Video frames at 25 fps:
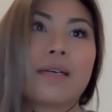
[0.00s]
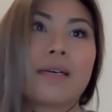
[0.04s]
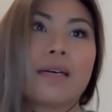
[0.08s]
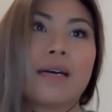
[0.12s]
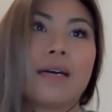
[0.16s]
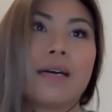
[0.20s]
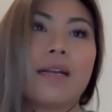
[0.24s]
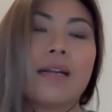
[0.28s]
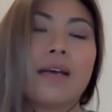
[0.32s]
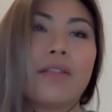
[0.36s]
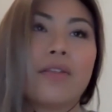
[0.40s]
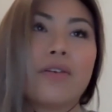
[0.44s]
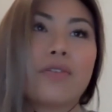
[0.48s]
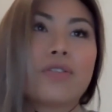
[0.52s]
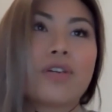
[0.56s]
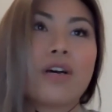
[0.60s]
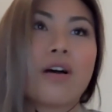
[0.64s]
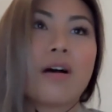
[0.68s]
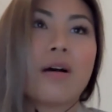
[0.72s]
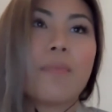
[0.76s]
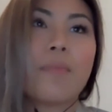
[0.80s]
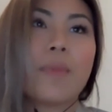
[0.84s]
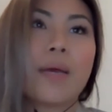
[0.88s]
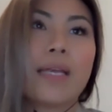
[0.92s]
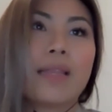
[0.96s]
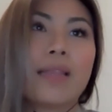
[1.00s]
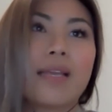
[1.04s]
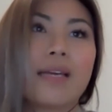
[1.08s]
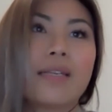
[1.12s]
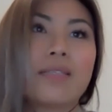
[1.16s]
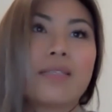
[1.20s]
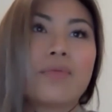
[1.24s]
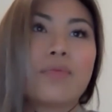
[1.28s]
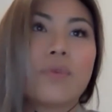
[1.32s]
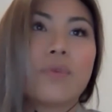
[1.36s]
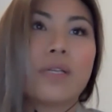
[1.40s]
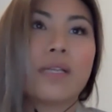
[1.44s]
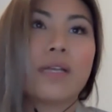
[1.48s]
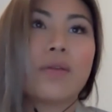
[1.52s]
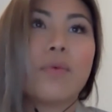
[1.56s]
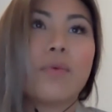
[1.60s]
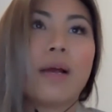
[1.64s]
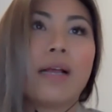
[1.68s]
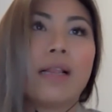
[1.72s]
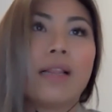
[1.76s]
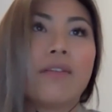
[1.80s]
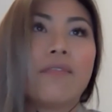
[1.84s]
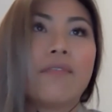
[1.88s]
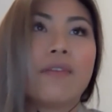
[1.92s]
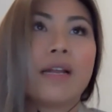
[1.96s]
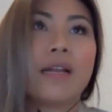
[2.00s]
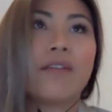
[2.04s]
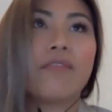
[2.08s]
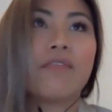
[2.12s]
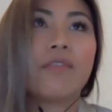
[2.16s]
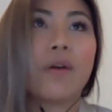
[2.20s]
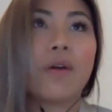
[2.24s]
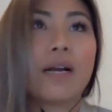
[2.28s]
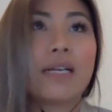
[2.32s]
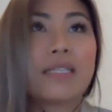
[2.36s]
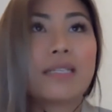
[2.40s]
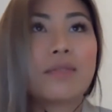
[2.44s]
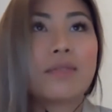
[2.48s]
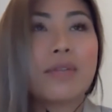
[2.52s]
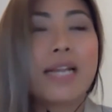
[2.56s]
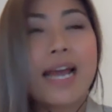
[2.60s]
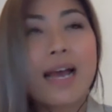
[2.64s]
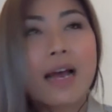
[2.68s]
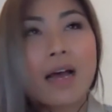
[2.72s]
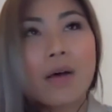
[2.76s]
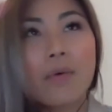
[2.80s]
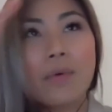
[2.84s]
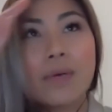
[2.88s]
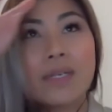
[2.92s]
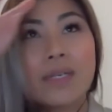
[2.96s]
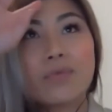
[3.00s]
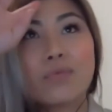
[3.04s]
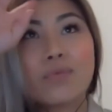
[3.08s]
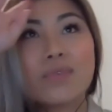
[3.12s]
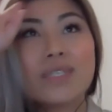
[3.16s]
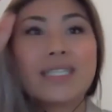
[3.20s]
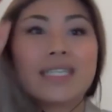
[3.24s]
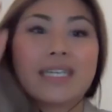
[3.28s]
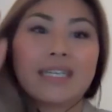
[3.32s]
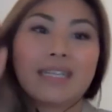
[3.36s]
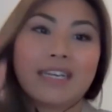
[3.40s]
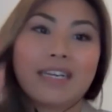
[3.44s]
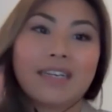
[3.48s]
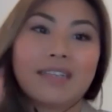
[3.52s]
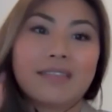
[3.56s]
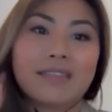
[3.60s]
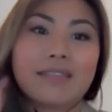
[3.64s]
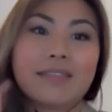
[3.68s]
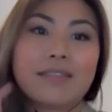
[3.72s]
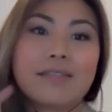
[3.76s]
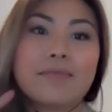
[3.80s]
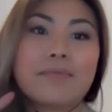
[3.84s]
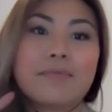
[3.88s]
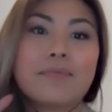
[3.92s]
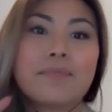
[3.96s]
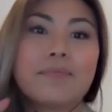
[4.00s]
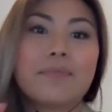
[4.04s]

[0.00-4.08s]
Another topic that's really relevant for us now is resilience.